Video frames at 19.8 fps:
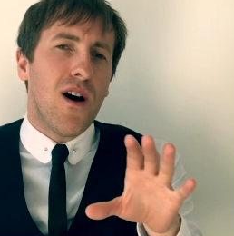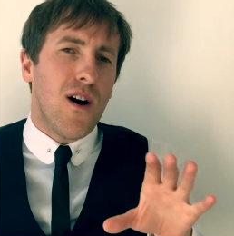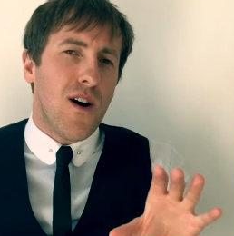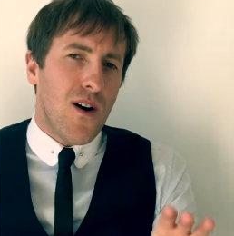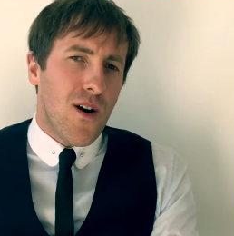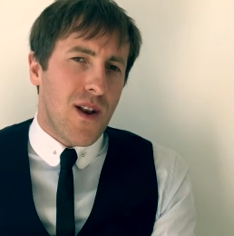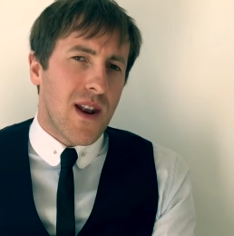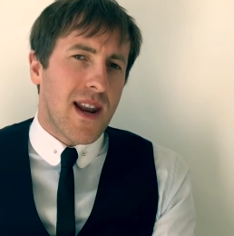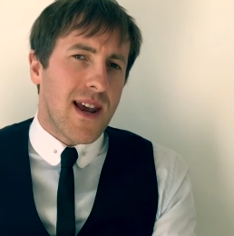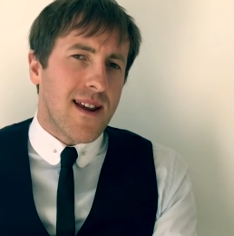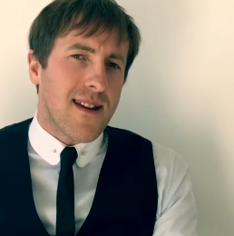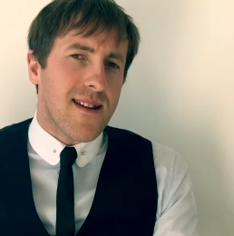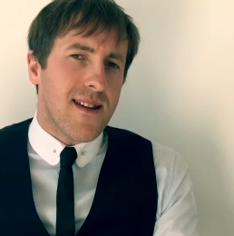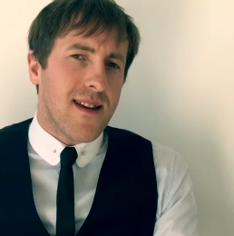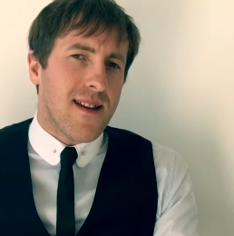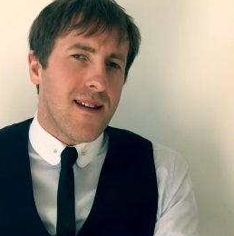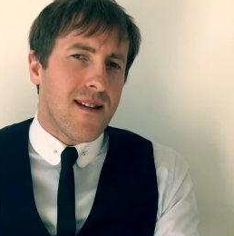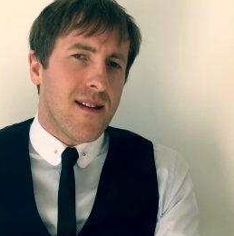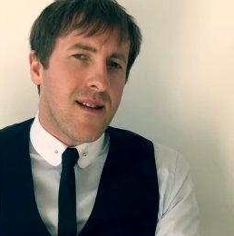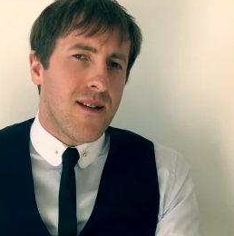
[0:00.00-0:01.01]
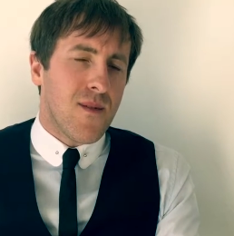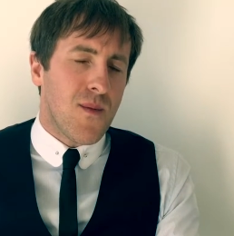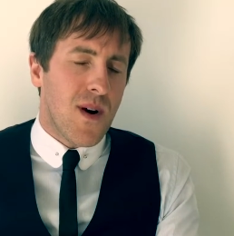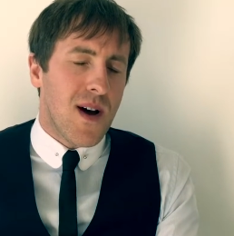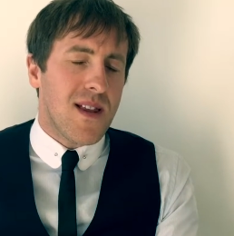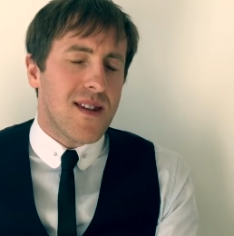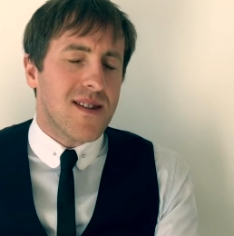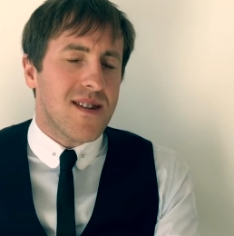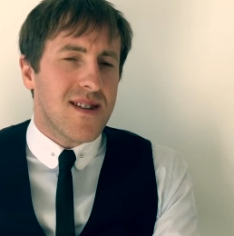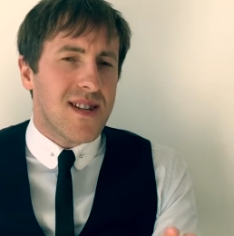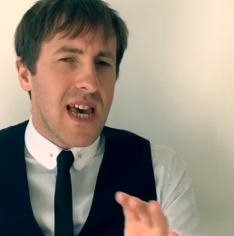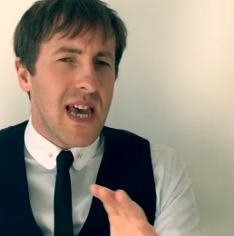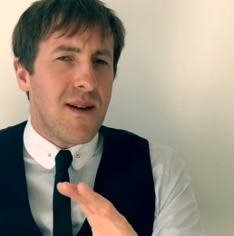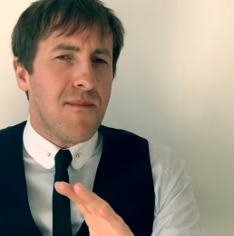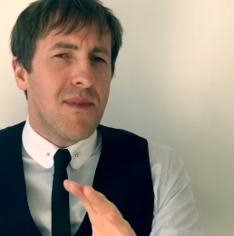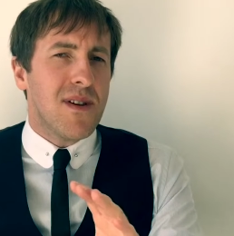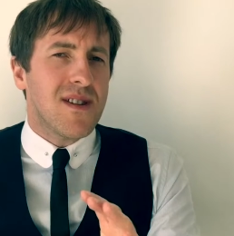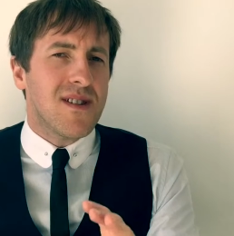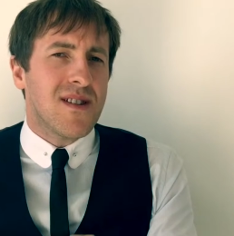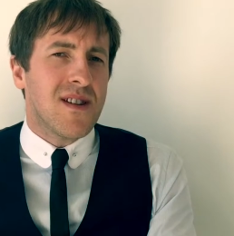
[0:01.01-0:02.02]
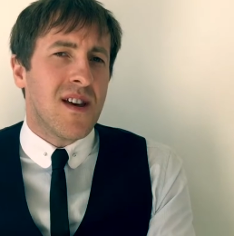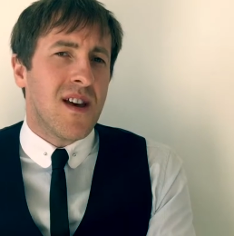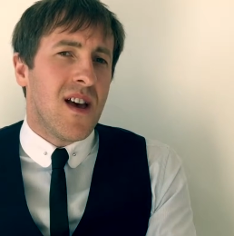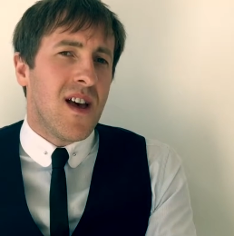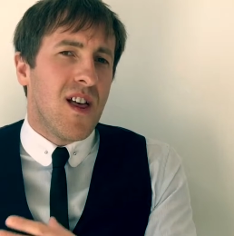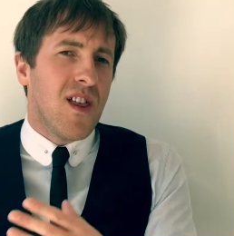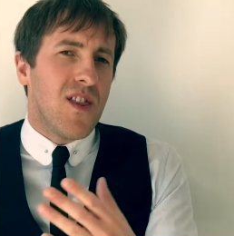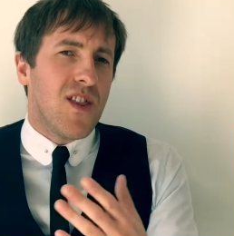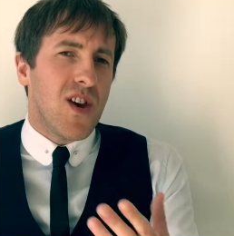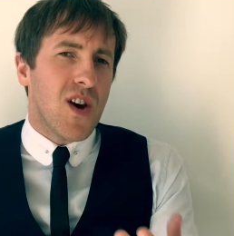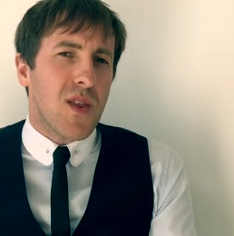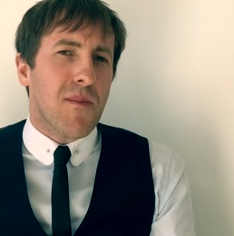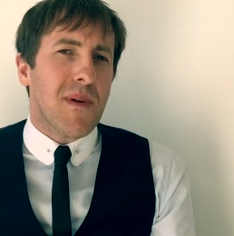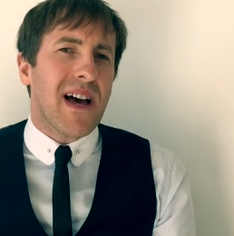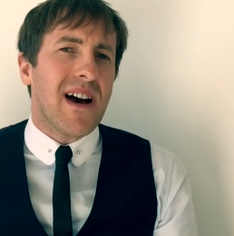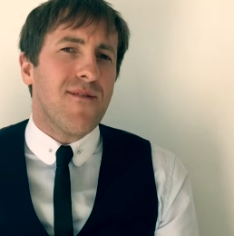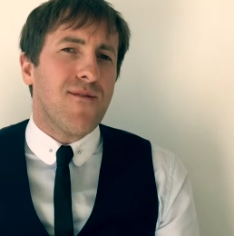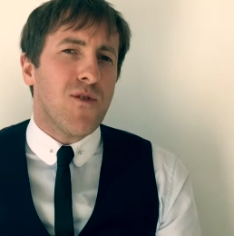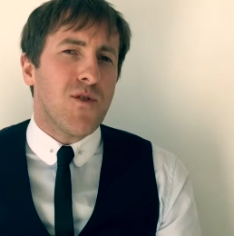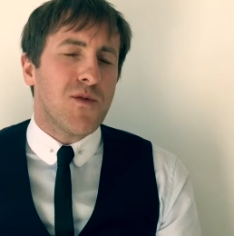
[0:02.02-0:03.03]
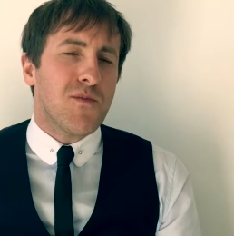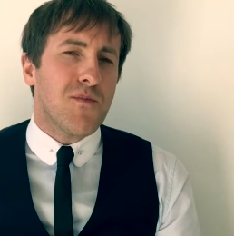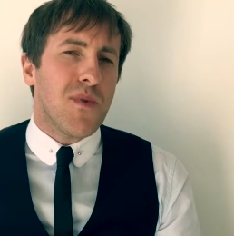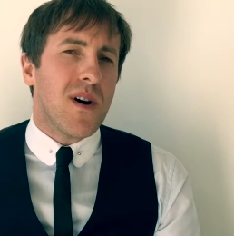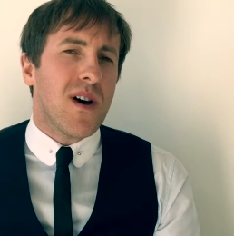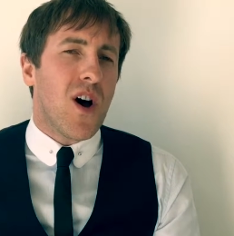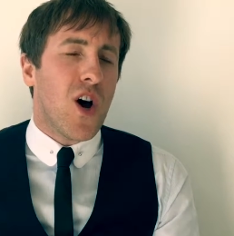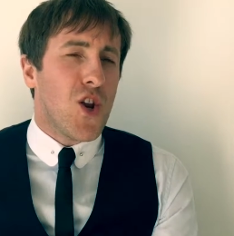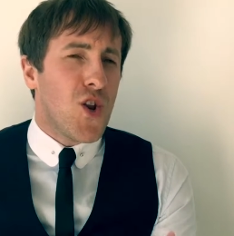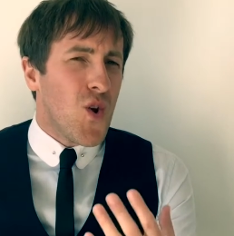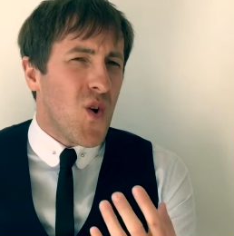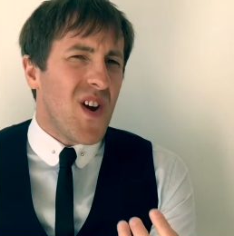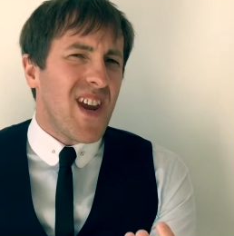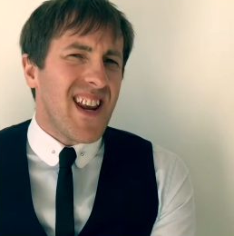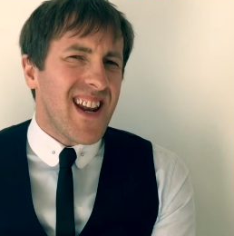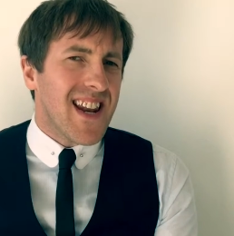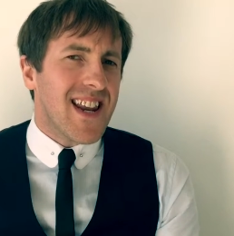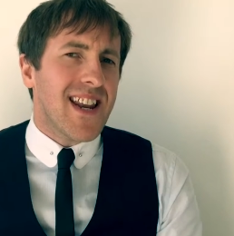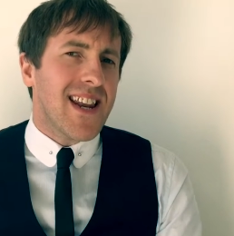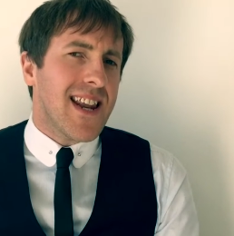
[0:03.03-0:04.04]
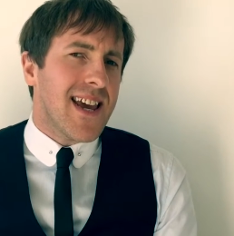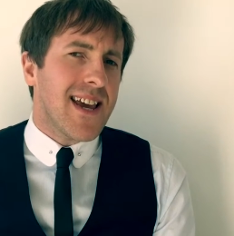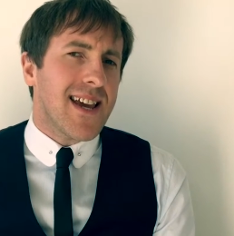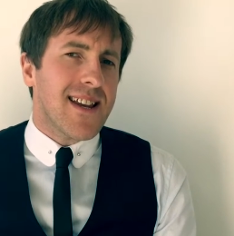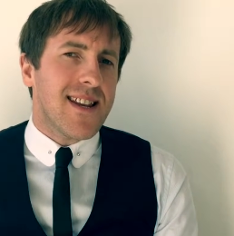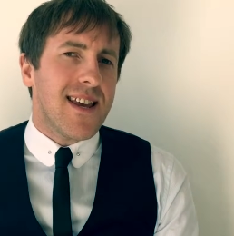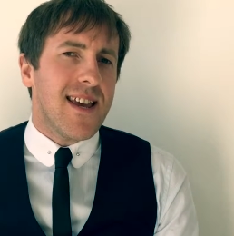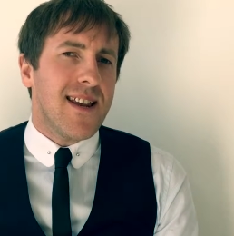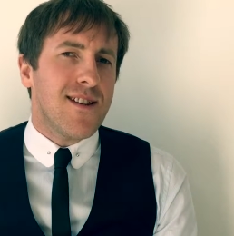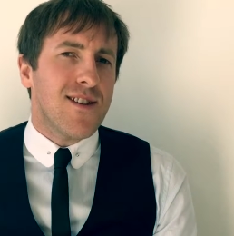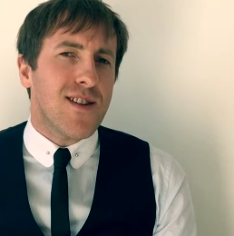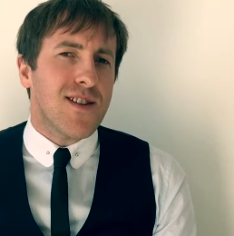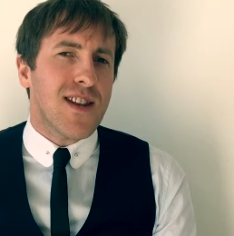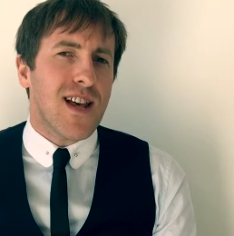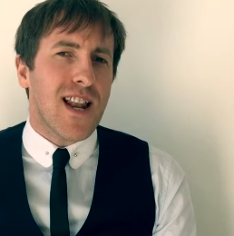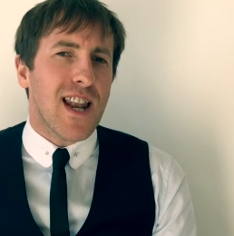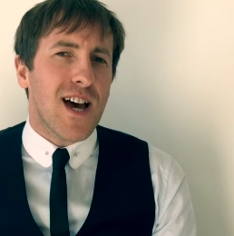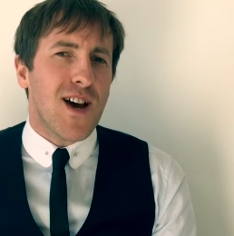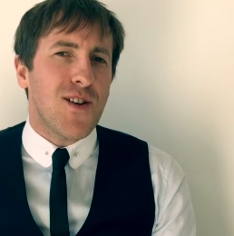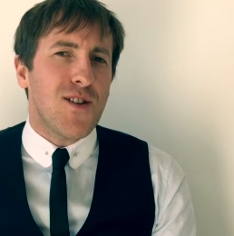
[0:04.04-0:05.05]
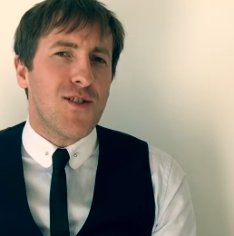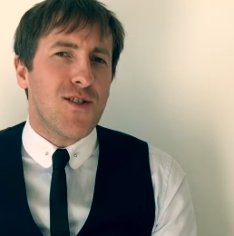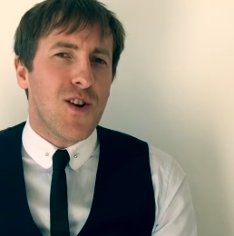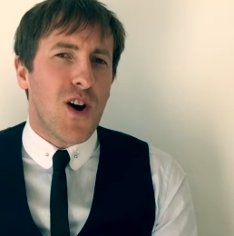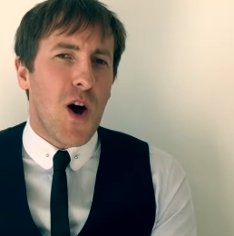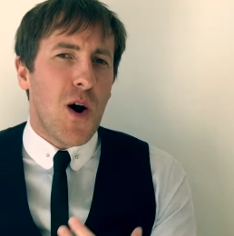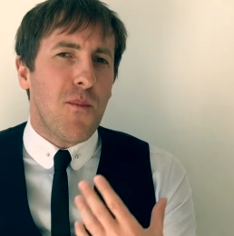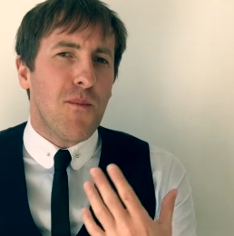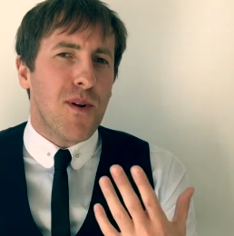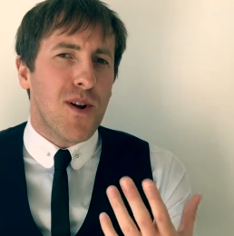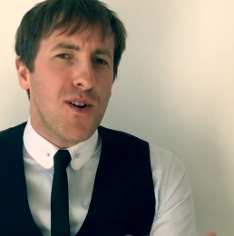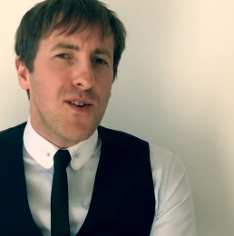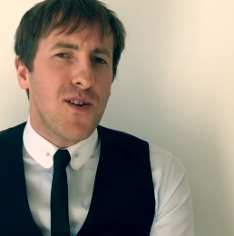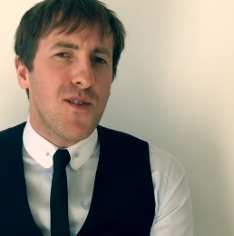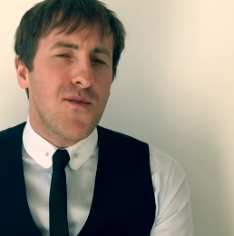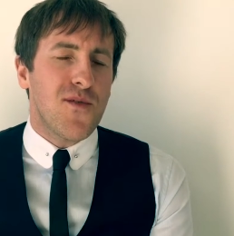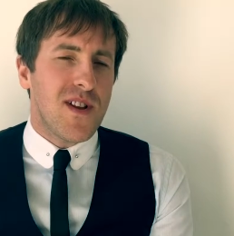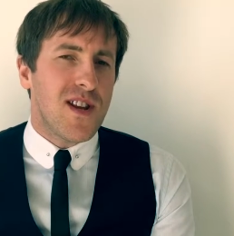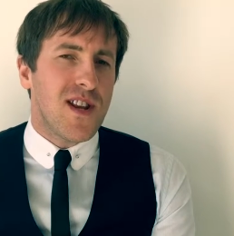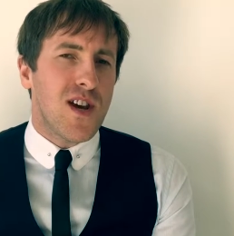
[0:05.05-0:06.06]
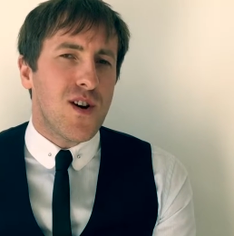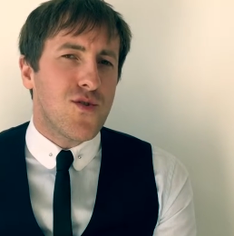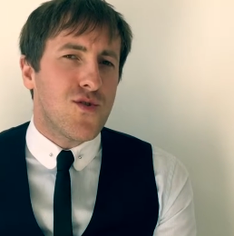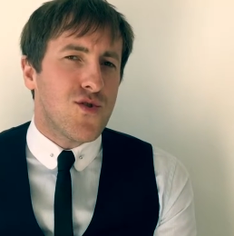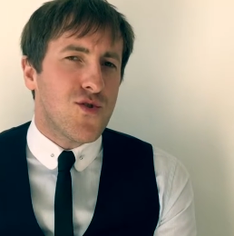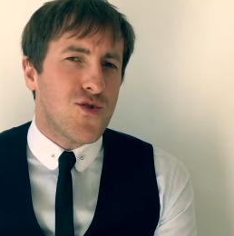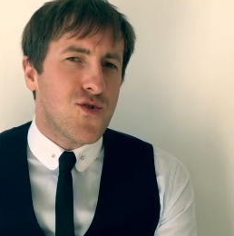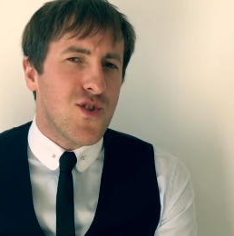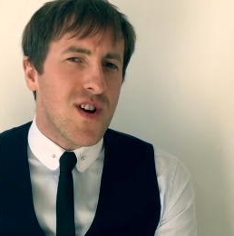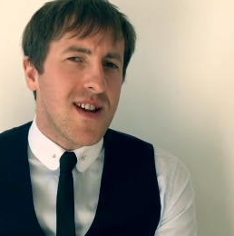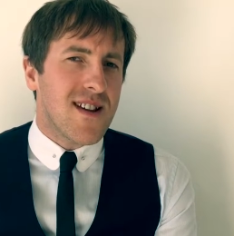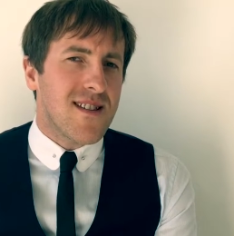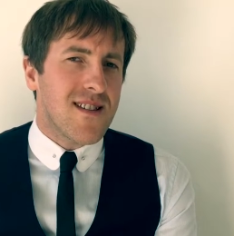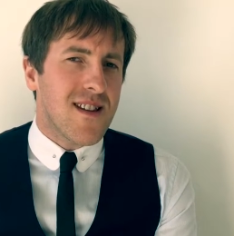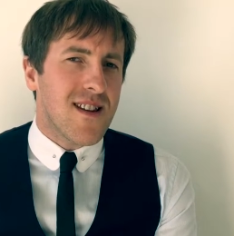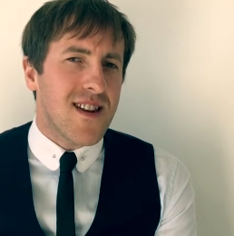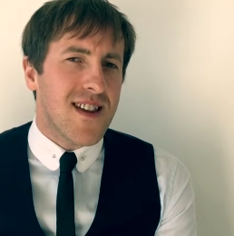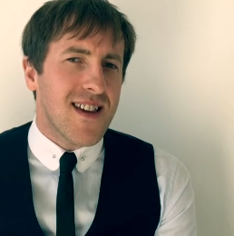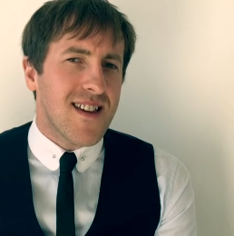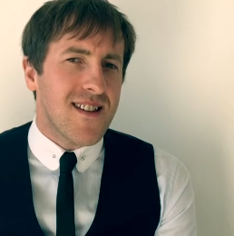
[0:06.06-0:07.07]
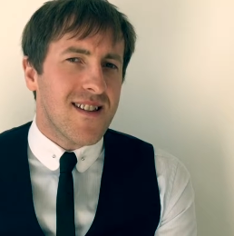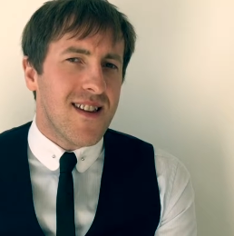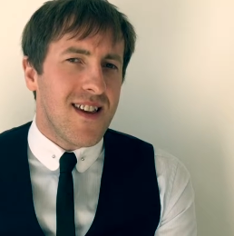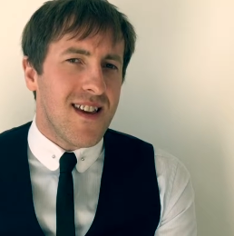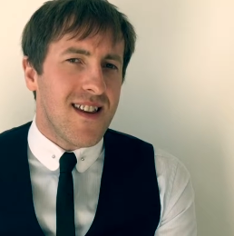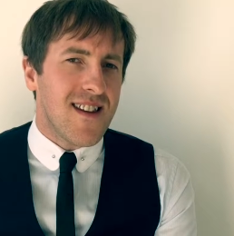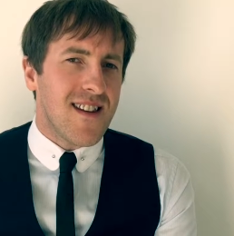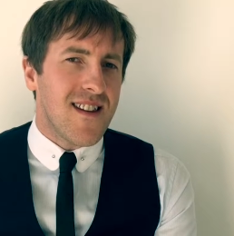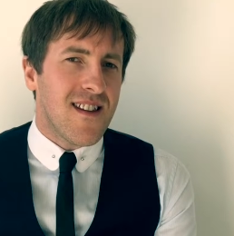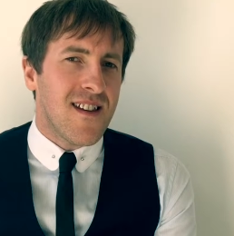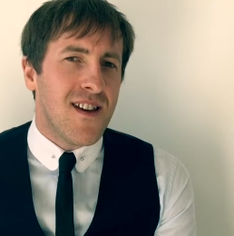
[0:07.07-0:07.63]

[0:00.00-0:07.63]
on LinkedIn? Well, it's the same as the other platforms, but annoyingly, LinkedIn doesn't allow you to upload your videos straight to LinkedIn.